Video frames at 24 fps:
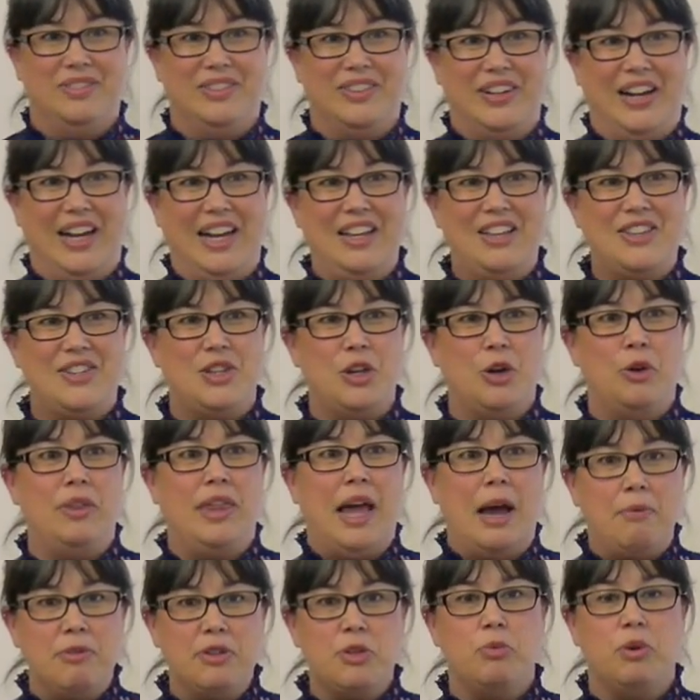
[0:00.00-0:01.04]
Right? So
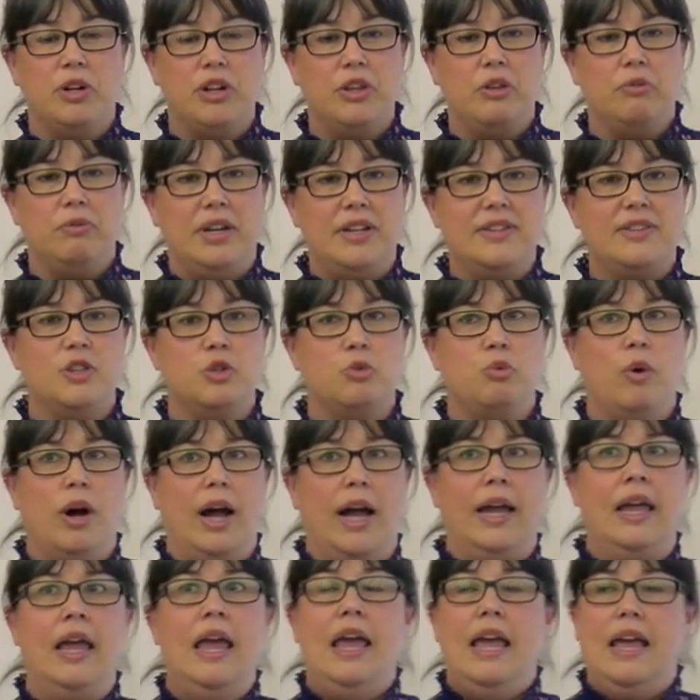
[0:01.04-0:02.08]
that was one of the reasons
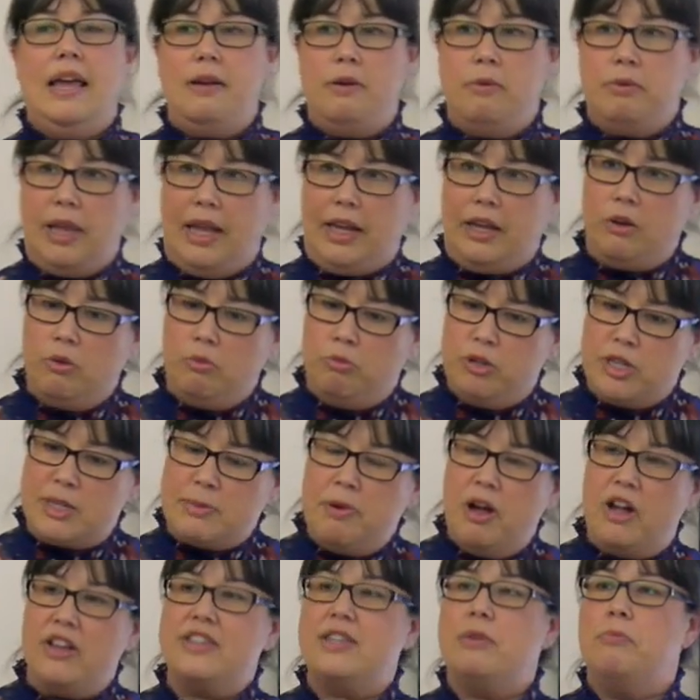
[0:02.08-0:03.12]
why like
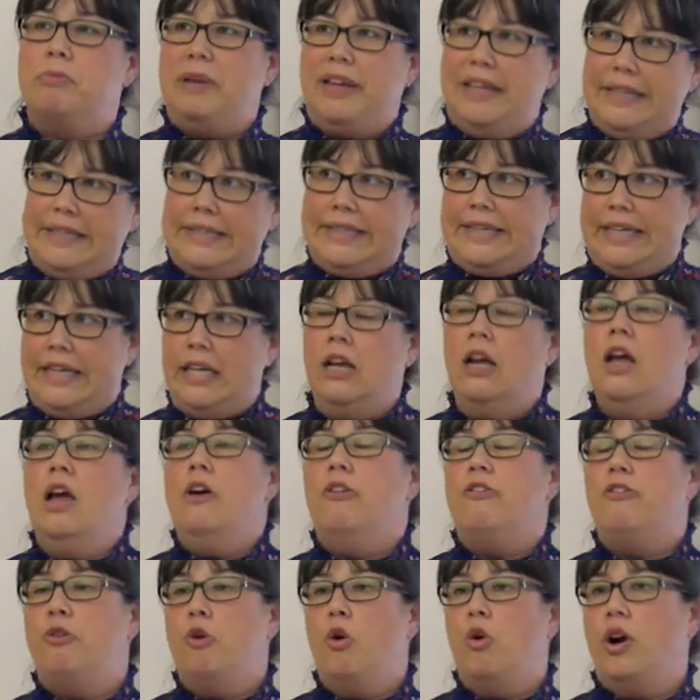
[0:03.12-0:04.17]
responsibility
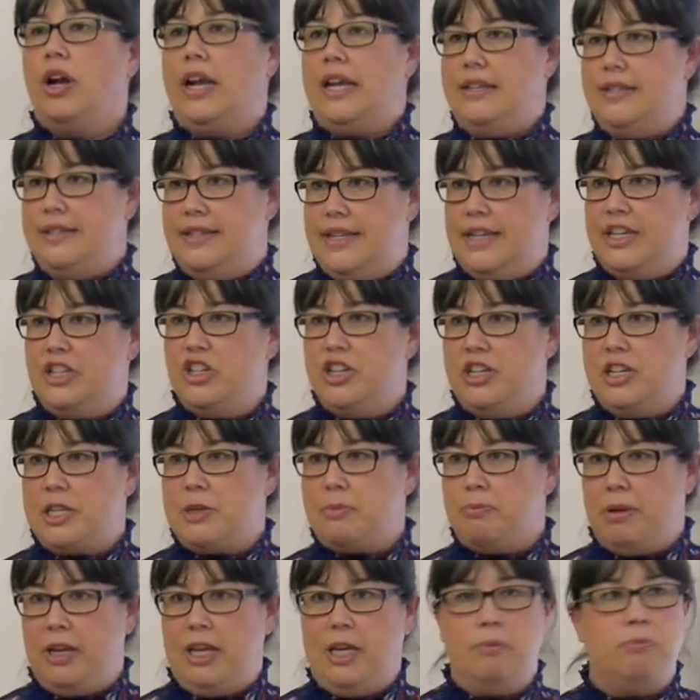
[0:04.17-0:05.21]
for
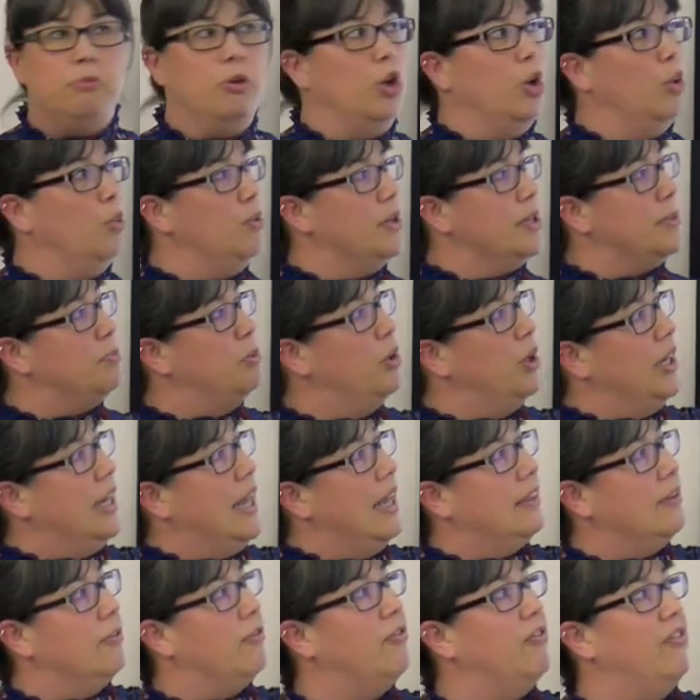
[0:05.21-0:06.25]
indigenous people was put
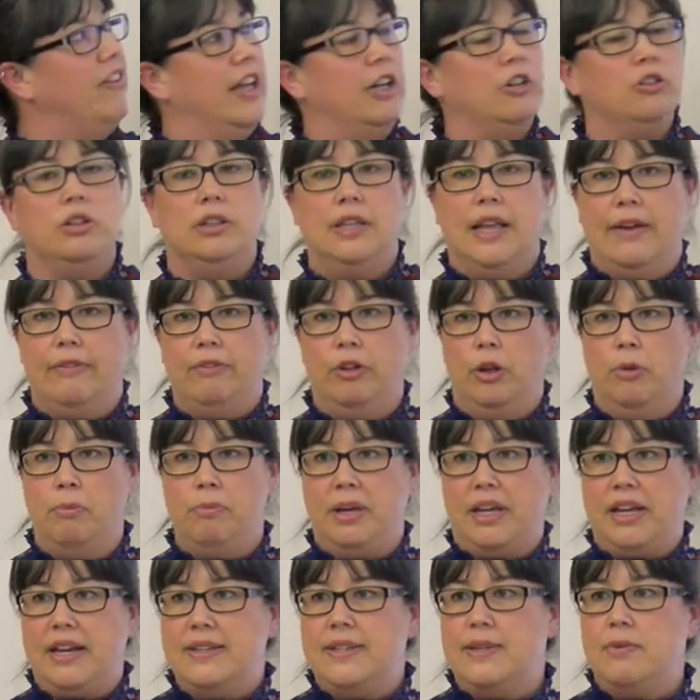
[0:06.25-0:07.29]
at the federal level
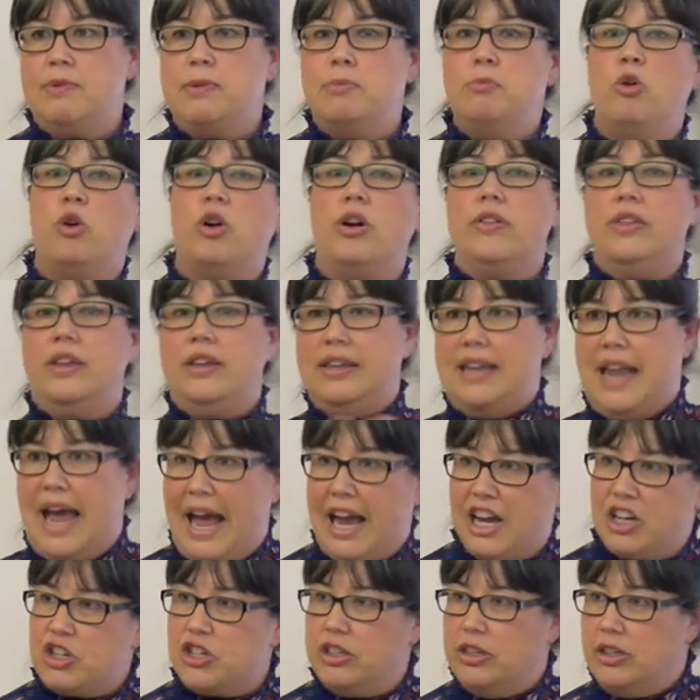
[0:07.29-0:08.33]
because it was more in the
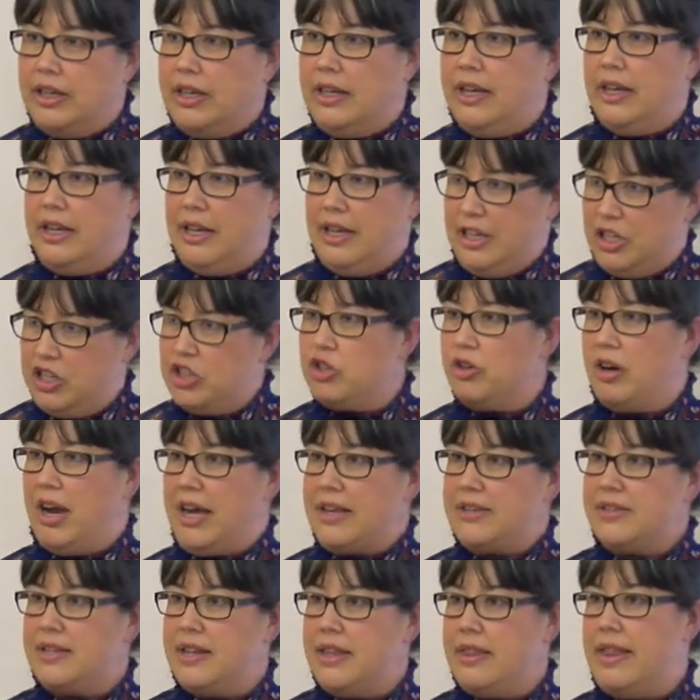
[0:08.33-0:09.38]
national
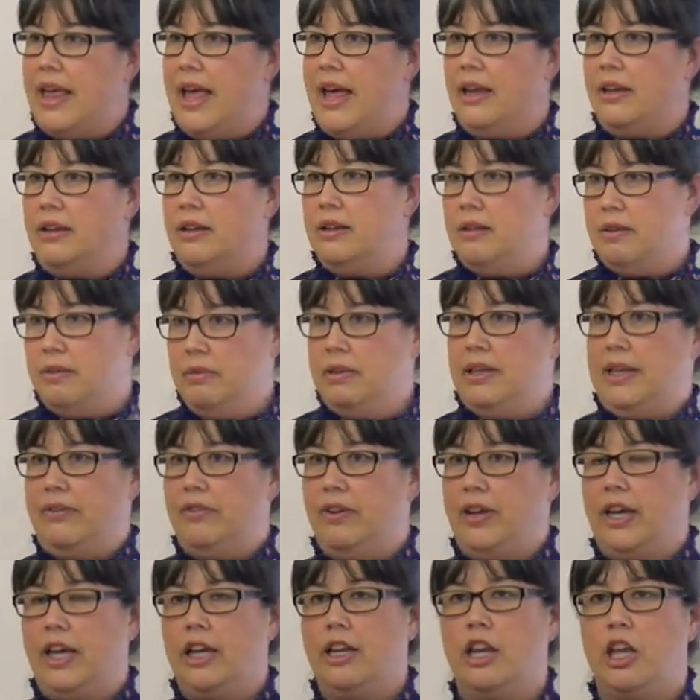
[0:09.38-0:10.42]
interest than
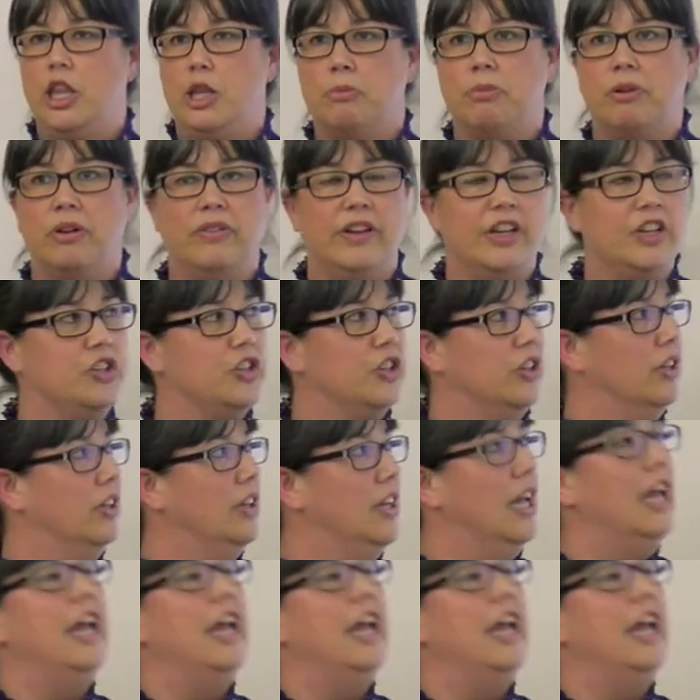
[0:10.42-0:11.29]
leaving it in the provincial,